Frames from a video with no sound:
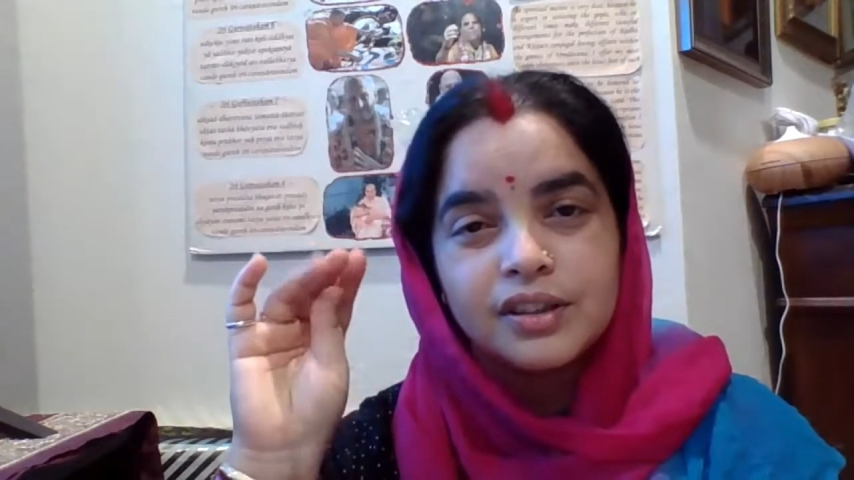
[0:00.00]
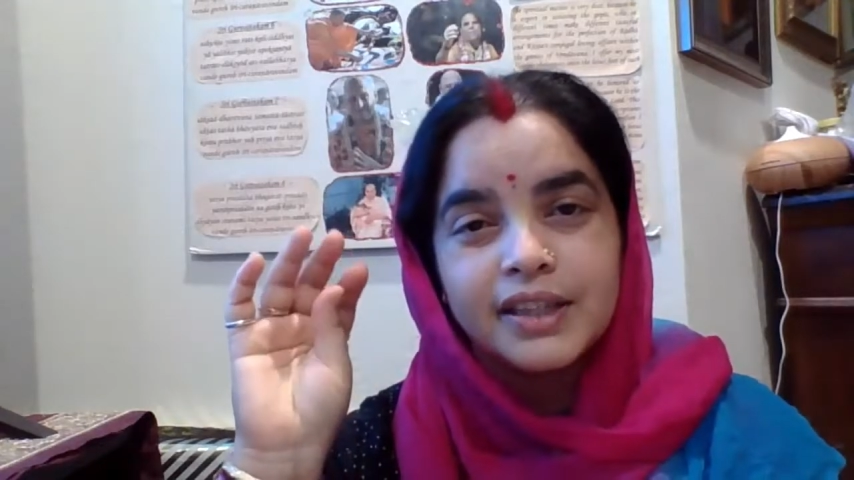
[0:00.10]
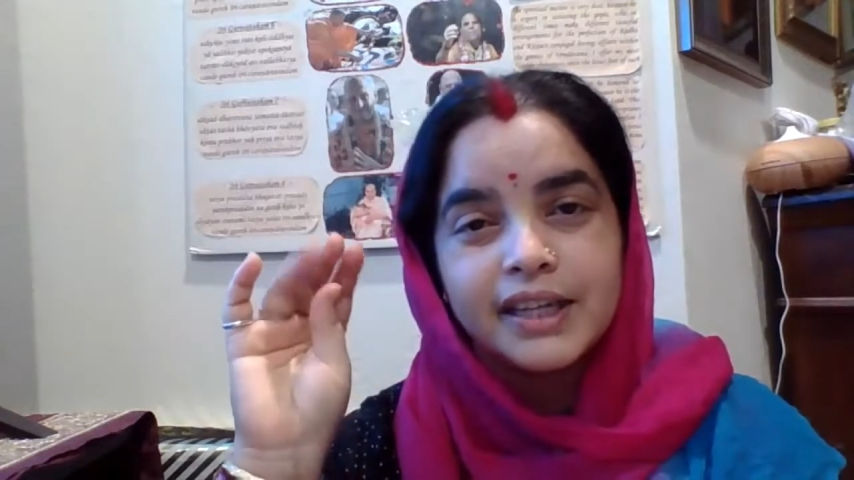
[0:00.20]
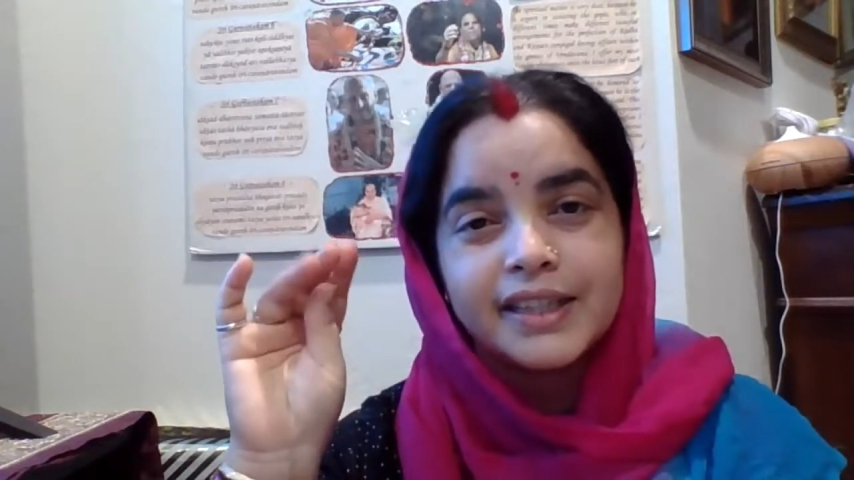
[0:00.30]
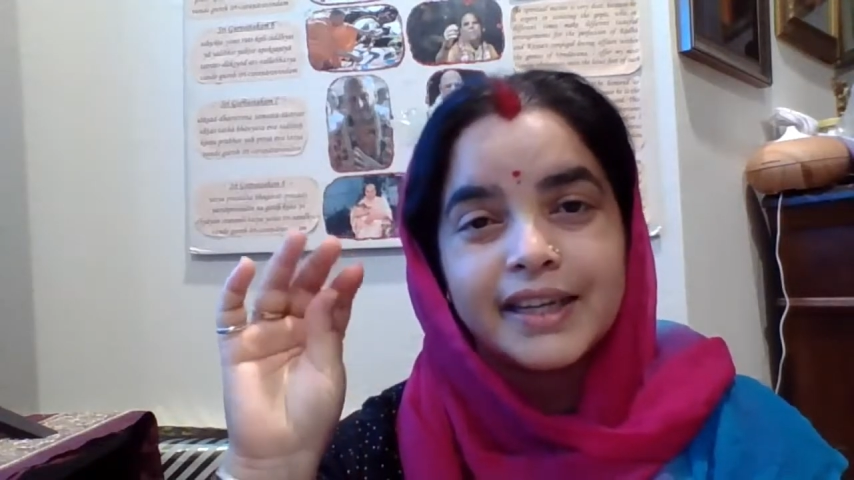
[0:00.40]

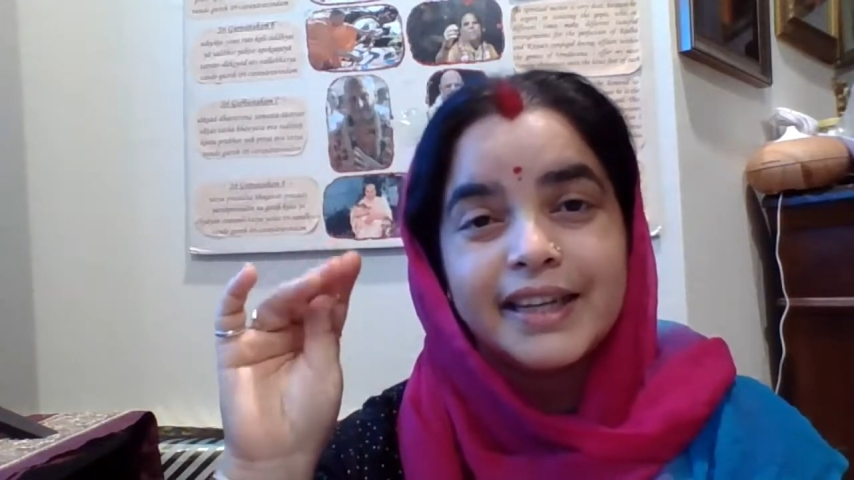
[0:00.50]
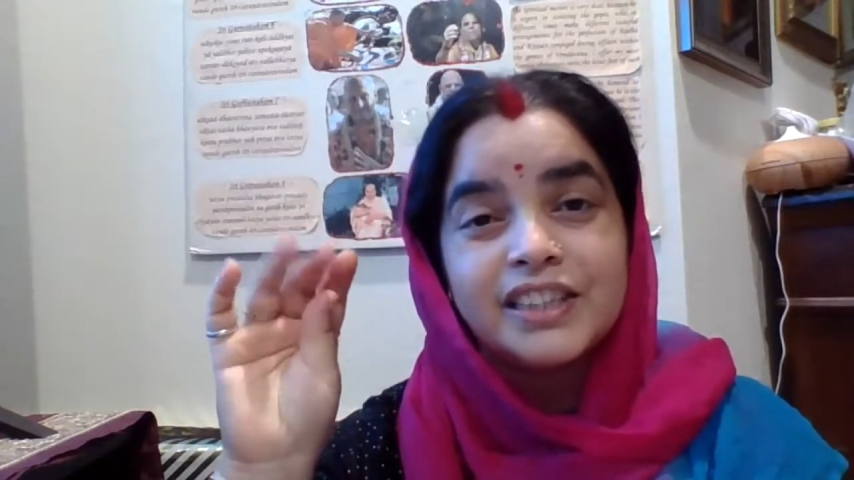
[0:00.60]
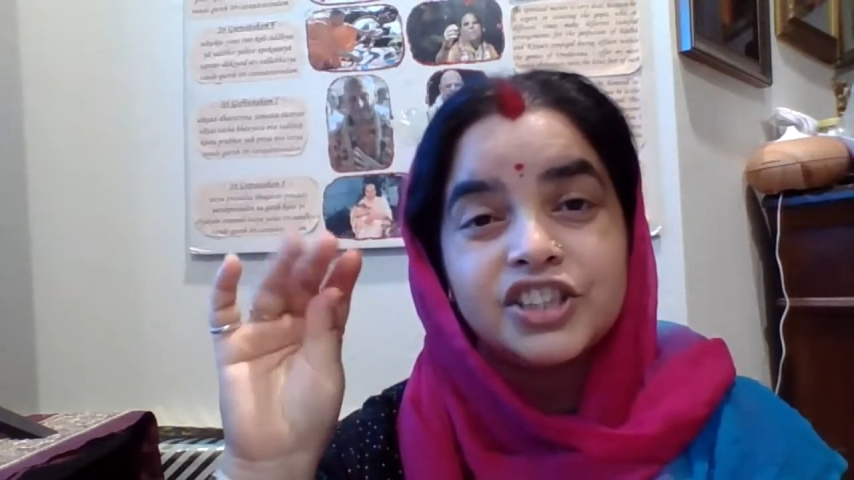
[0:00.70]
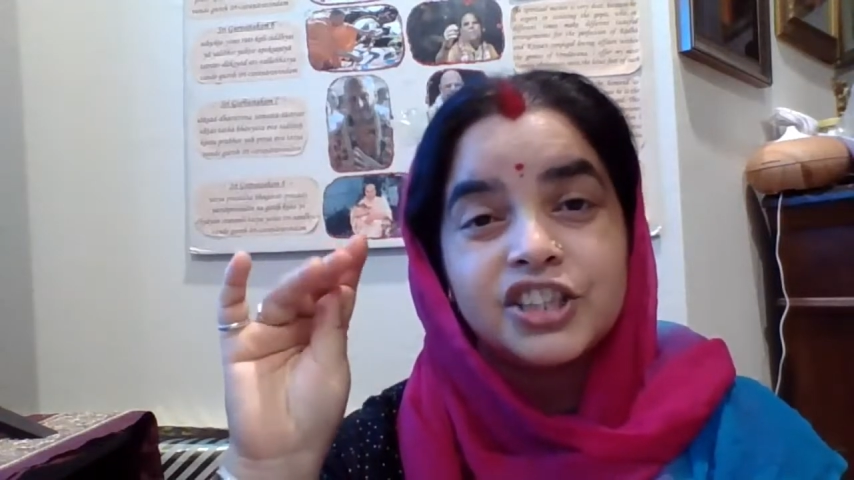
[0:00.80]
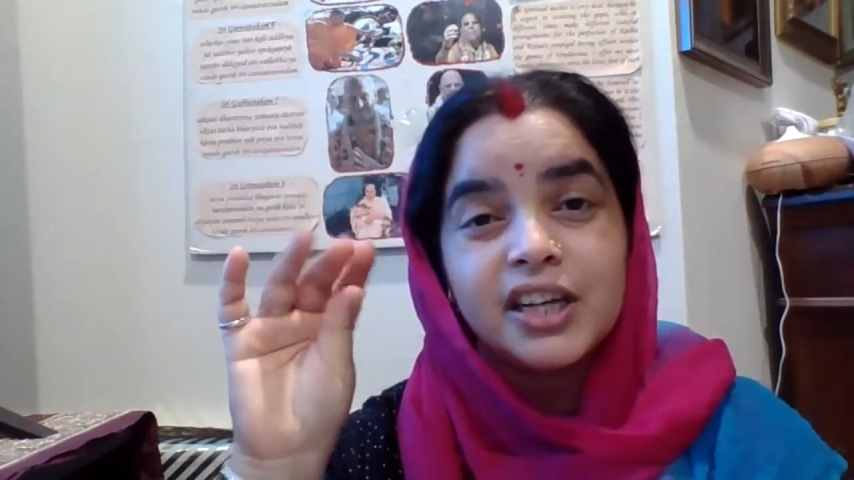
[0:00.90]
that can
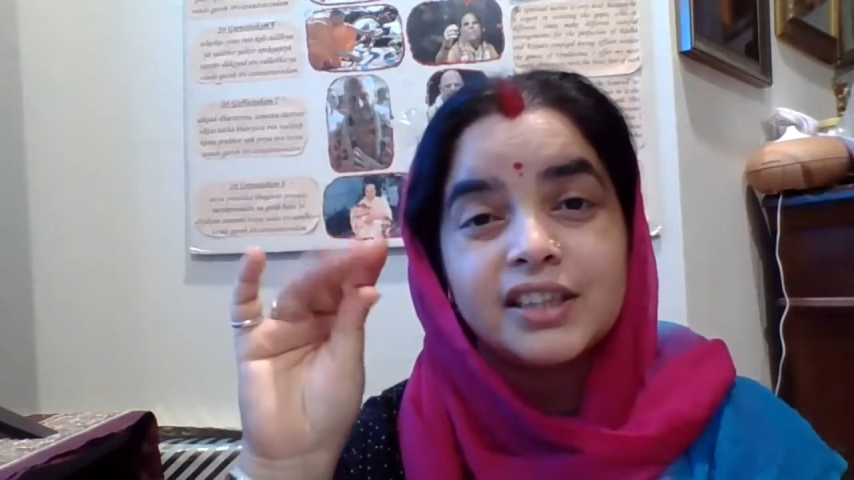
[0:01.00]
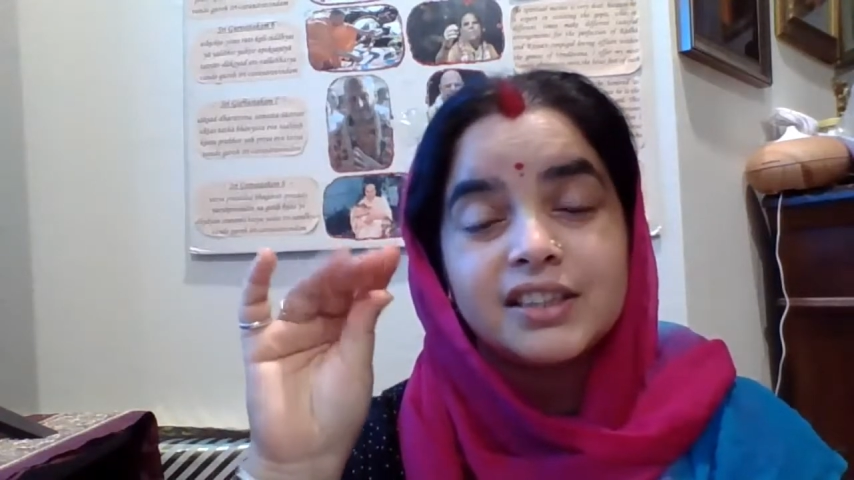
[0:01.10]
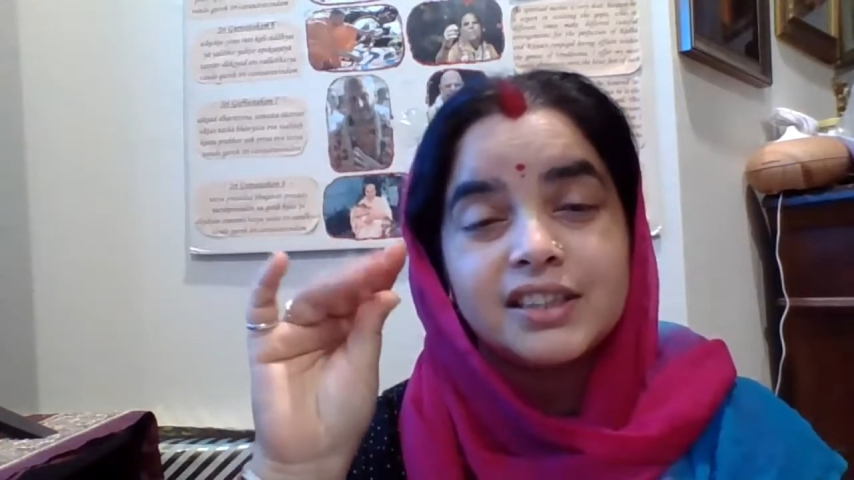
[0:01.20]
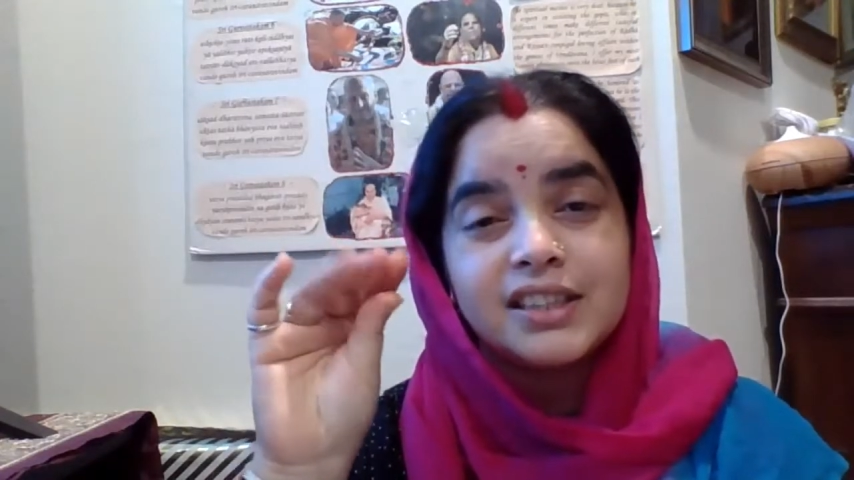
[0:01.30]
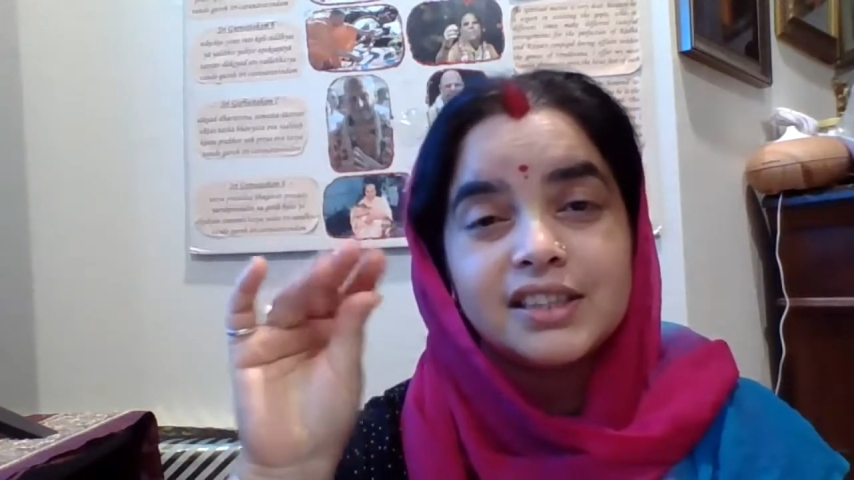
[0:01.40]

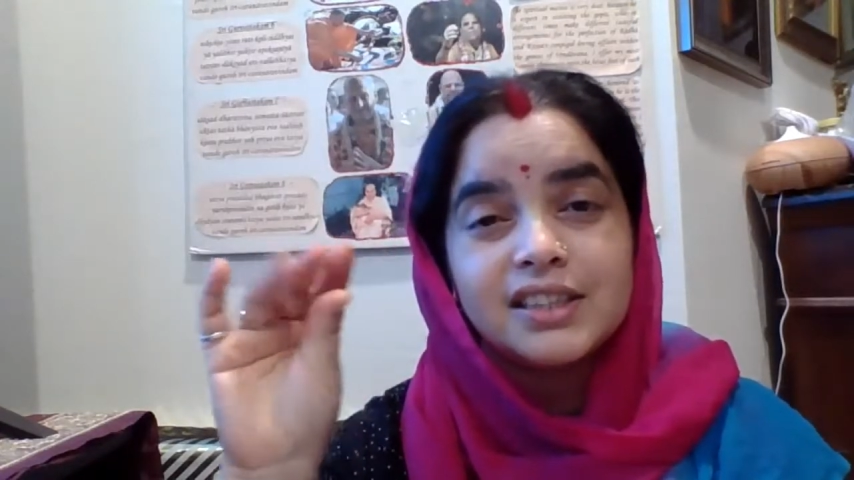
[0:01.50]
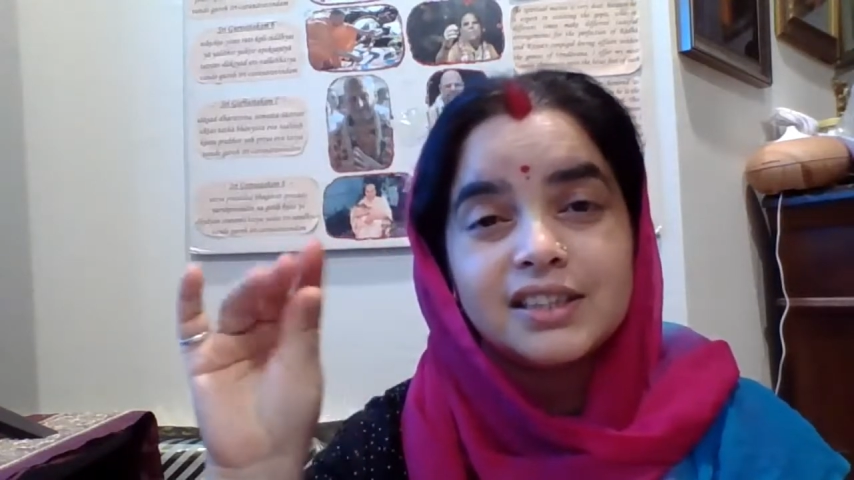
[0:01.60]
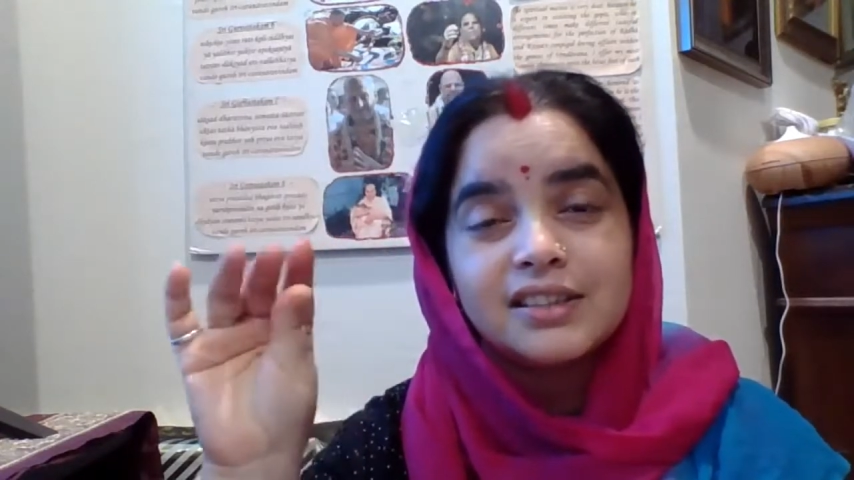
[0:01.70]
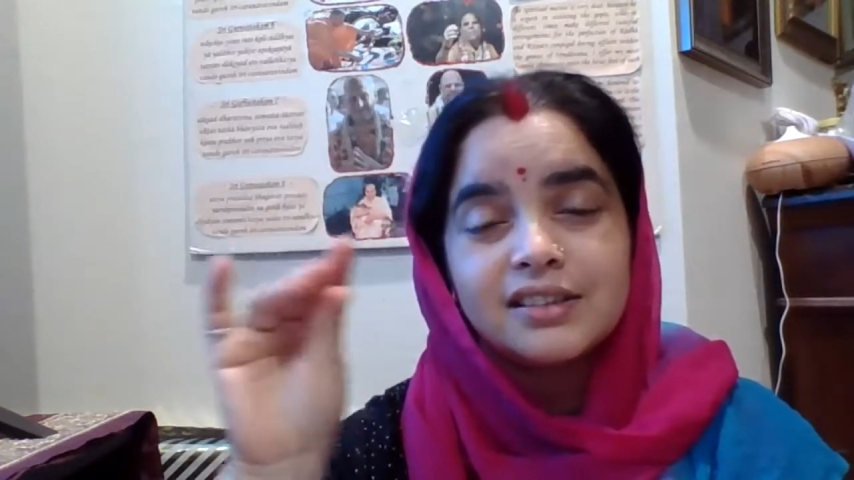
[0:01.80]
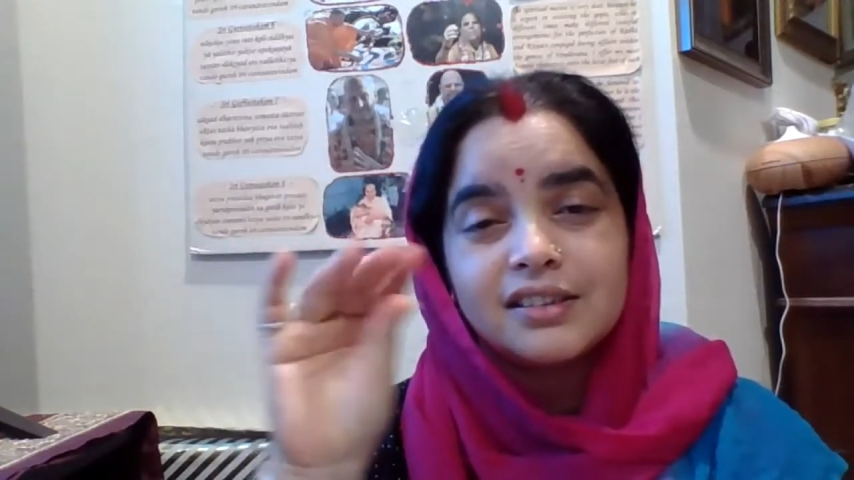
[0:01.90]
enchant
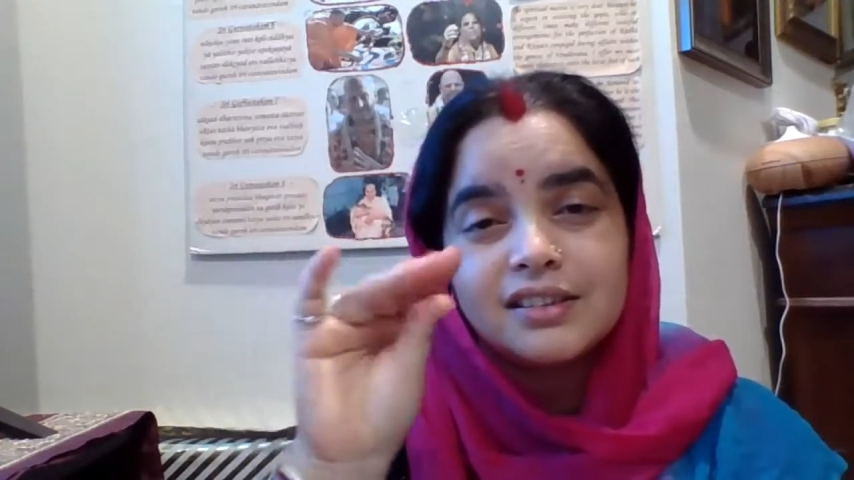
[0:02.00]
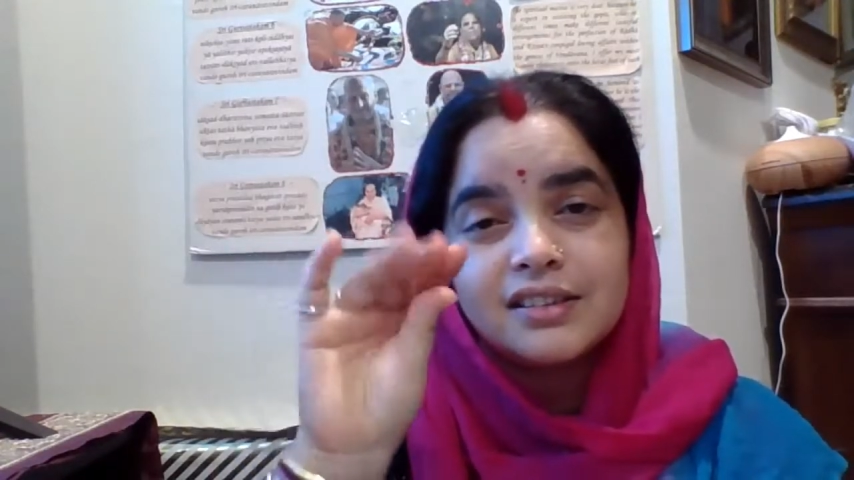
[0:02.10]
these